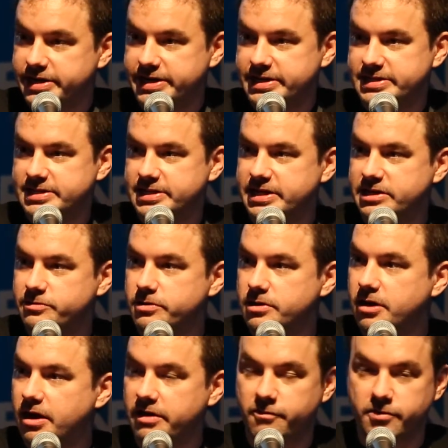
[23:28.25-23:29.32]
nicely into a
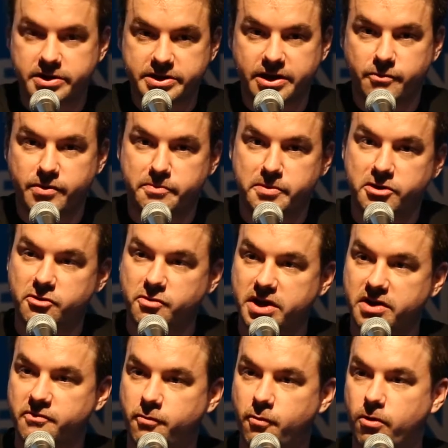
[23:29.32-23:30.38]
lot of work that we've been
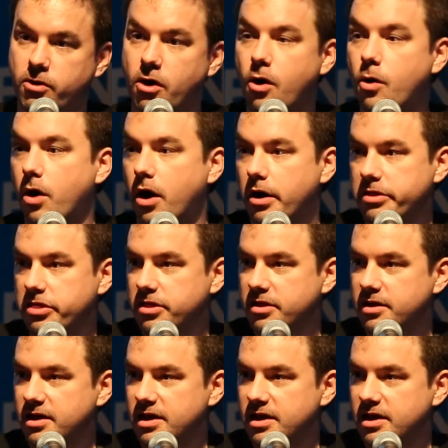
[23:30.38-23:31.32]
doing for OAuth.